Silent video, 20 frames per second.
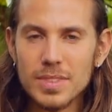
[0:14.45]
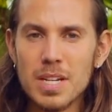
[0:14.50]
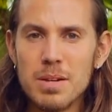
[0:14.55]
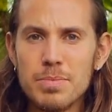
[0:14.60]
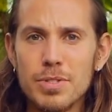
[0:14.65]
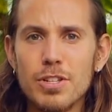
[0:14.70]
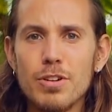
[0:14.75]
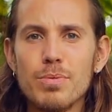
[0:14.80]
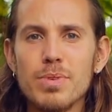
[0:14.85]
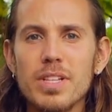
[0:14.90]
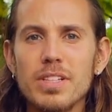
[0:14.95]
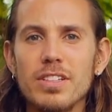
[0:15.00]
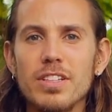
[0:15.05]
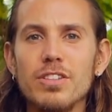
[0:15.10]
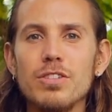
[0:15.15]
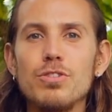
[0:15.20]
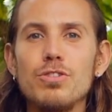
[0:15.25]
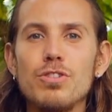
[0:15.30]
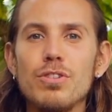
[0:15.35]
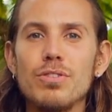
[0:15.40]
I'm so glad
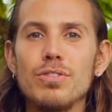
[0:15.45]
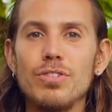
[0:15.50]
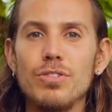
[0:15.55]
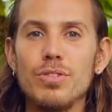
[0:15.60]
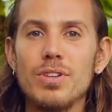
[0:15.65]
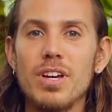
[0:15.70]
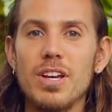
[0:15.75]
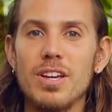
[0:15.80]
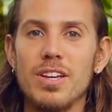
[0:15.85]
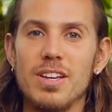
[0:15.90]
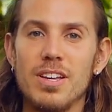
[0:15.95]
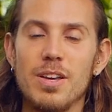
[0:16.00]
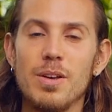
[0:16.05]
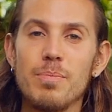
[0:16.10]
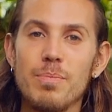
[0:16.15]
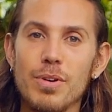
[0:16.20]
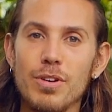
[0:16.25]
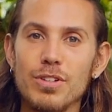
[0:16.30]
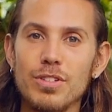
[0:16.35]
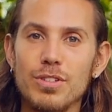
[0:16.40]
that you joined today
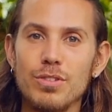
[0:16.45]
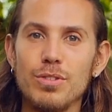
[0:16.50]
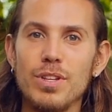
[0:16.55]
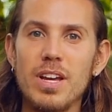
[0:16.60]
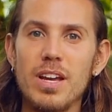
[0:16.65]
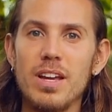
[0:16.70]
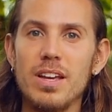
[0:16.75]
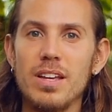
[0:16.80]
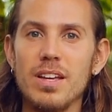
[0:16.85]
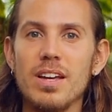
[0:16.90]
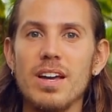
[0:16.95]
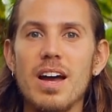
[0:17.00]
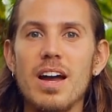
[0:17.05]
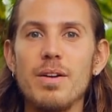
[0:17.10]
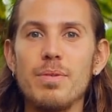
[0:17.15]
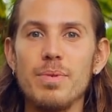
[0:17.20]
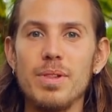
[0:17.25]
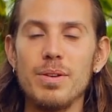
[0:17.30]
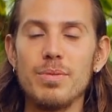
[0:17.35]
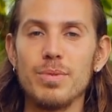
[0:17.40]
because today I
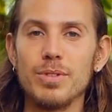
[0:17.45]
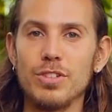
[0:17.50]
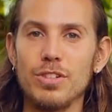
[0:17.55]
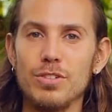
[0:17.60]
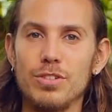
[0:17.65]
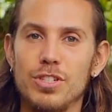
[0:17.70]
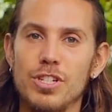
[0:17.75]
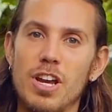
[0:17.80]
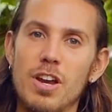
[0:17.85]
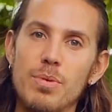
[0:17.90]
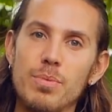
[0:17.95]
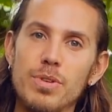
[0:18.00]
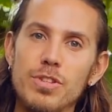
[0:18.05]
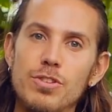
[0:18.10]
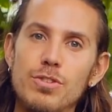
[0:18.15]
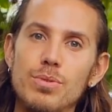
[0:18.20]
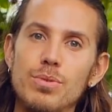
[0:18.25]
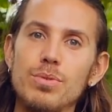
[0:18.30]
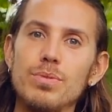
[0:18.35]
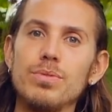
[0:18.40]
really want to share
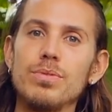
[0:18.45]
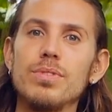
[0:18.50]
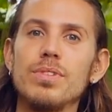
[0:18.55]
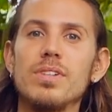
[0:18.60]
with you